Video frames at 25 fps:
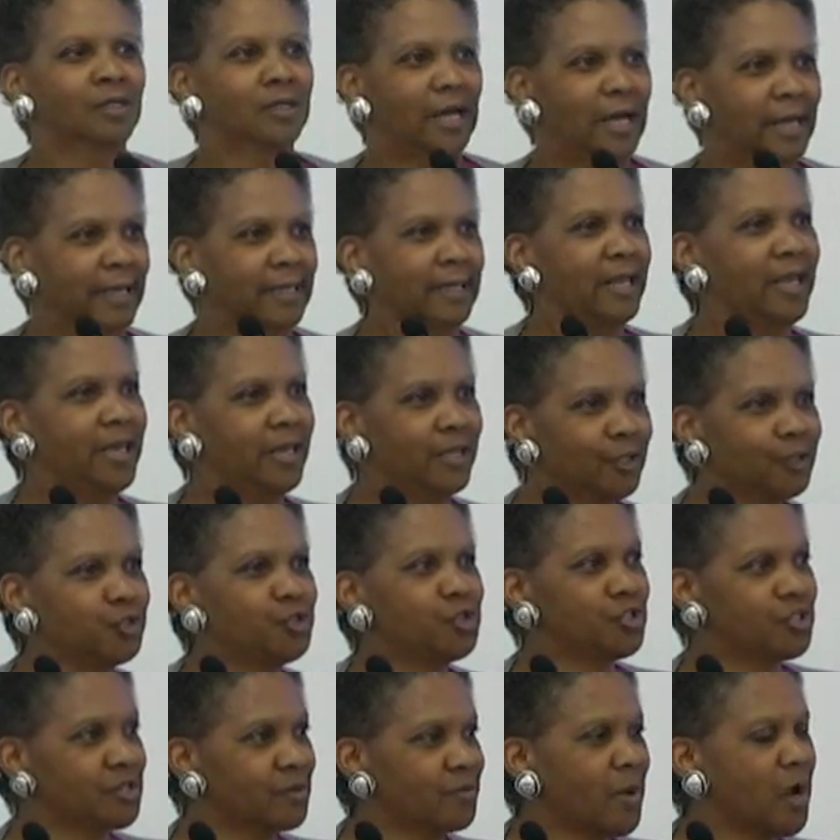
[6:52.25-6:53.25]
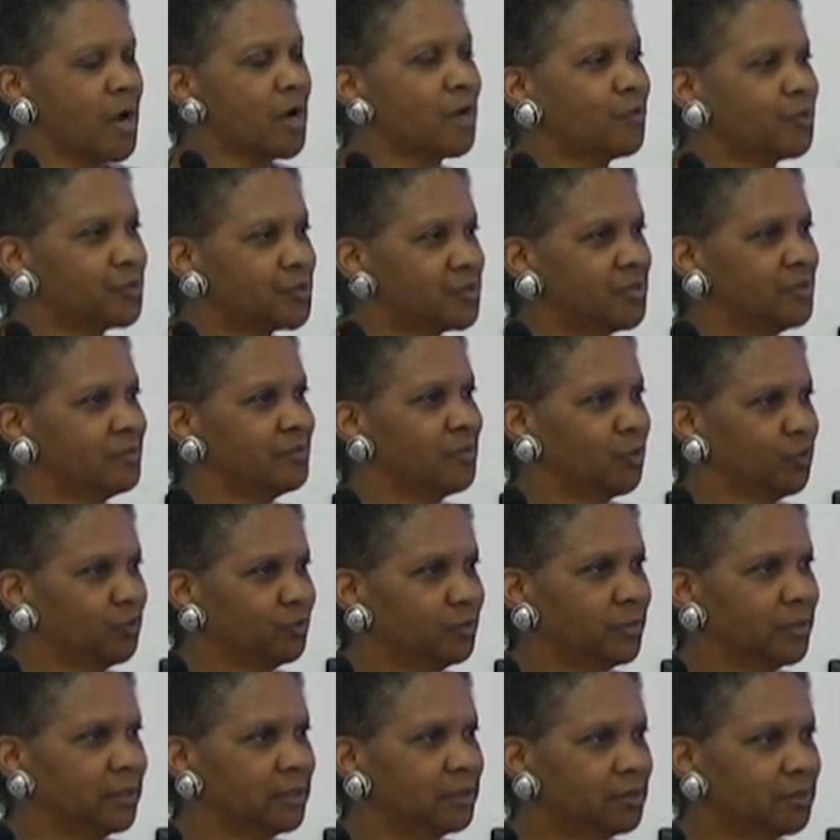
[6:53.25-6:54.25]
an energy democracy
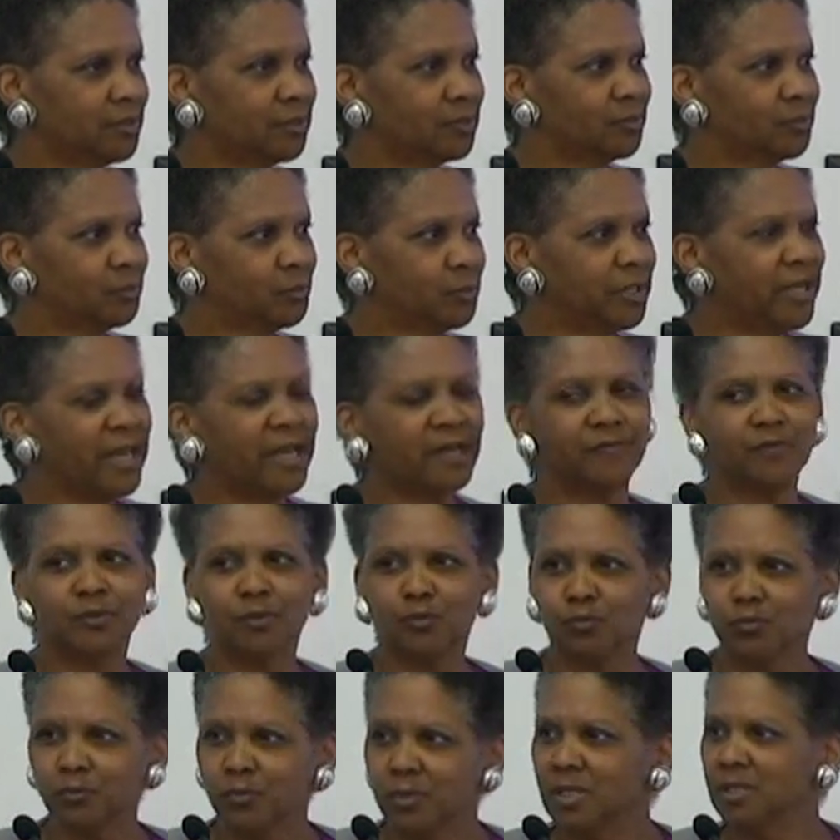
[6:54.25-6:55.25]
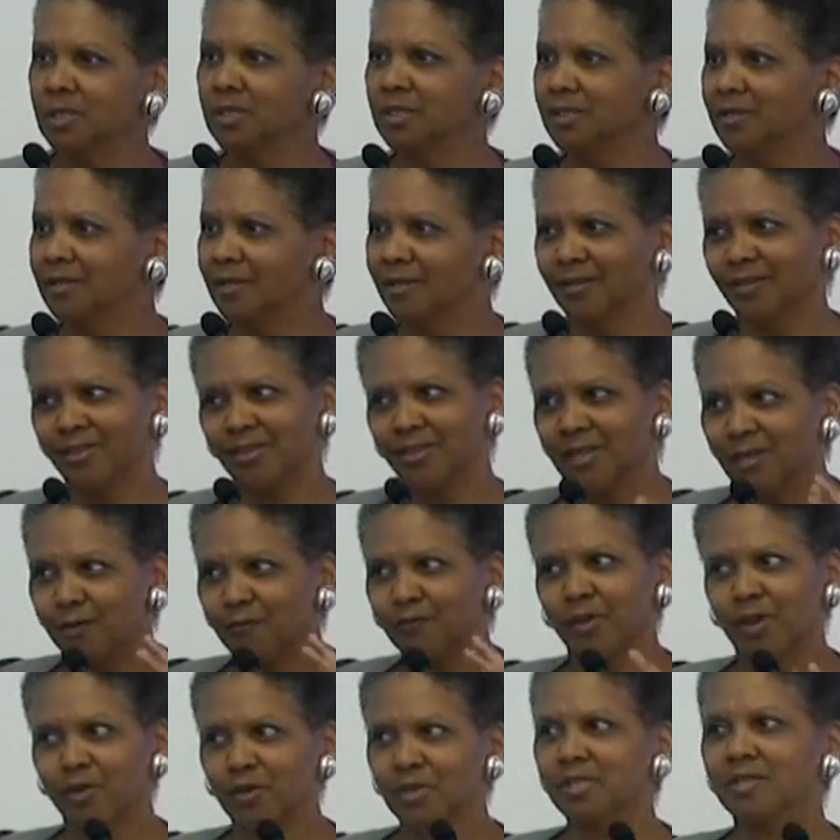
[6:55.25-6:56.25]
movement, we have to really think
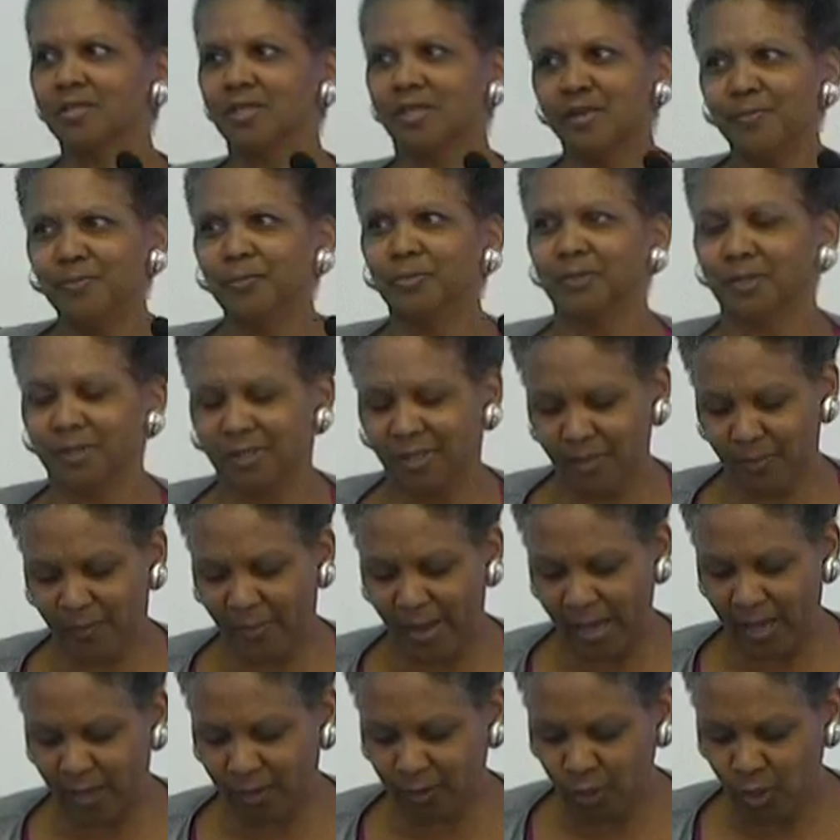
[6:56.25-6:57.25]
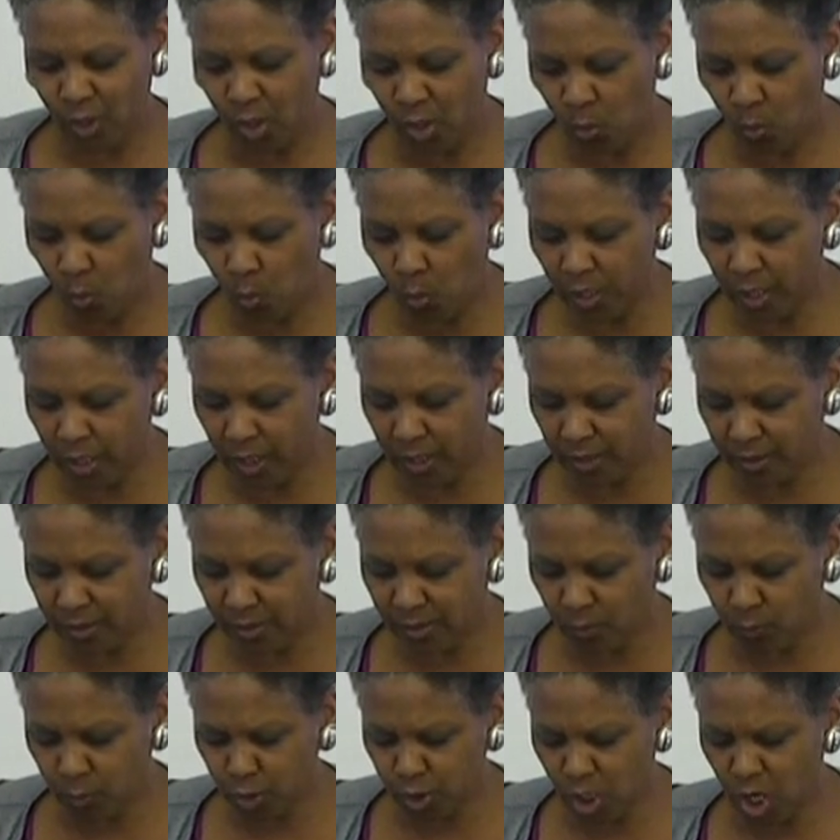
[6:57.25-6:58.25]
very deeply about what it is
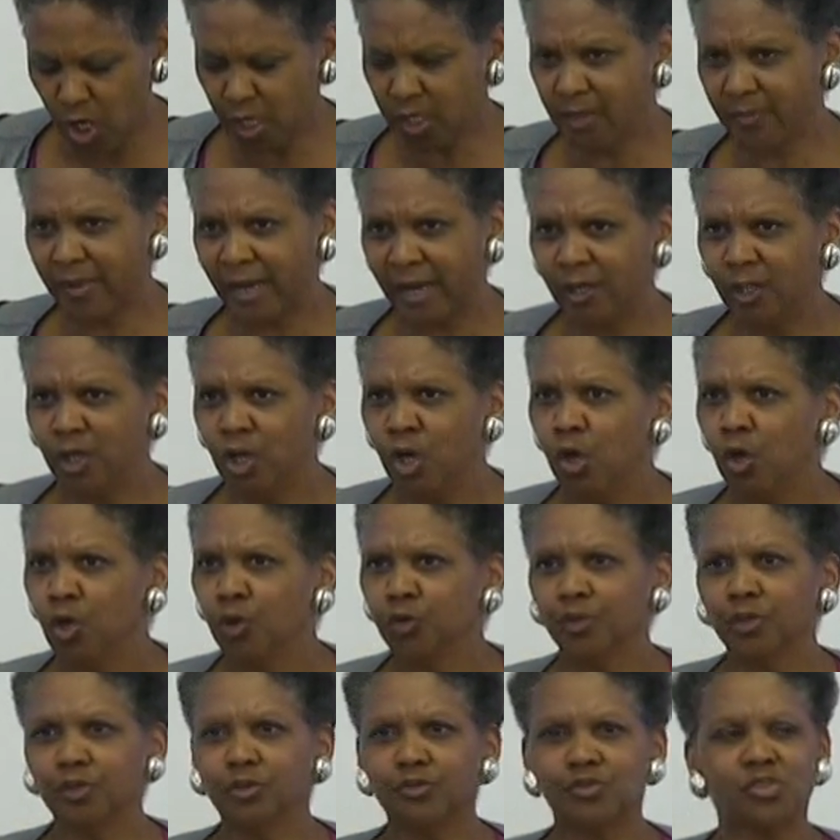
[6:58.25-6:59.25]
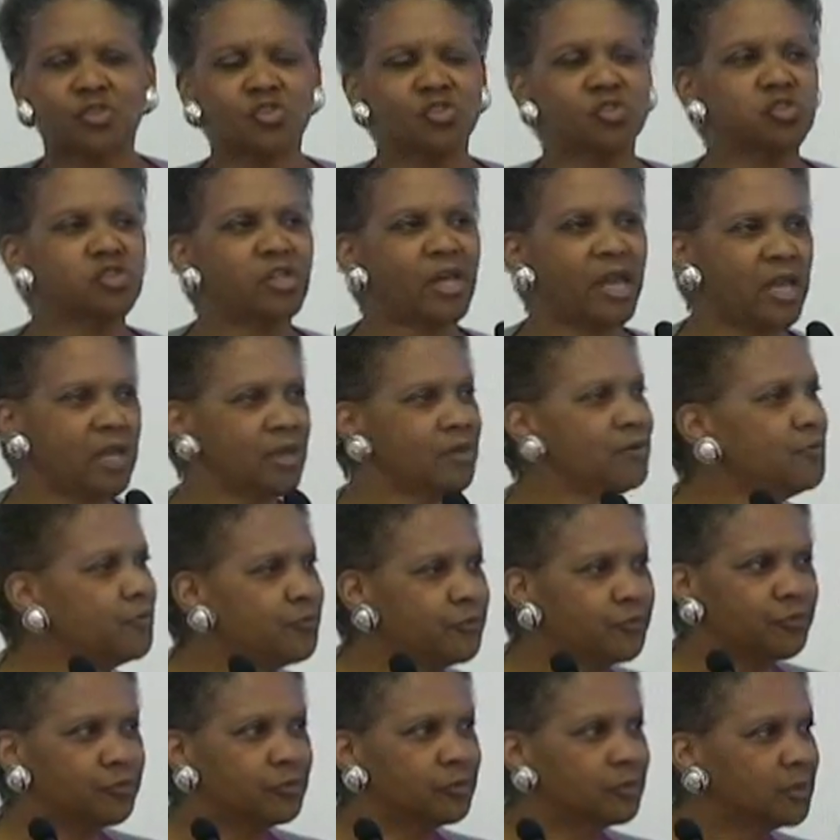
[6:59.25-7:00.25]
that we're talking about. The
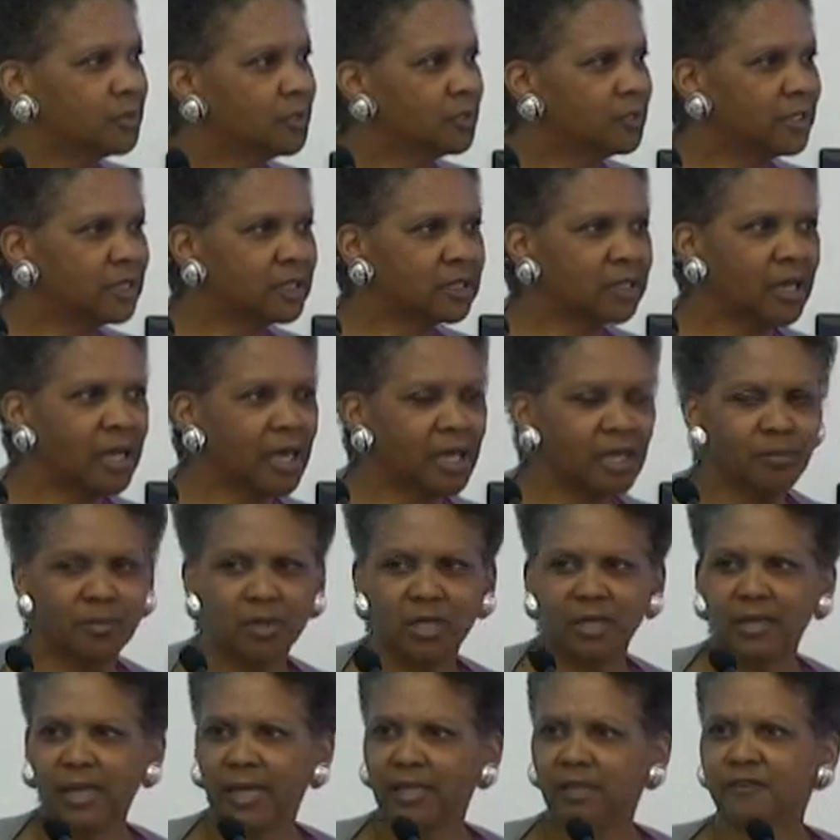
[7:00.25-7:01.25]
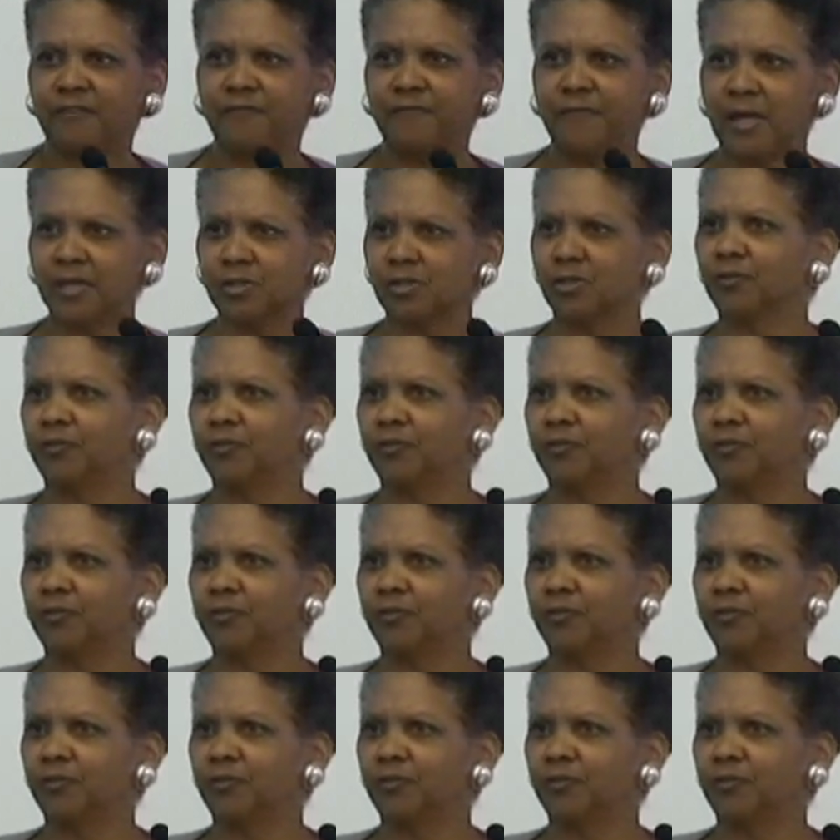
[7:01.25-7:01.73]
slave economy and the fossil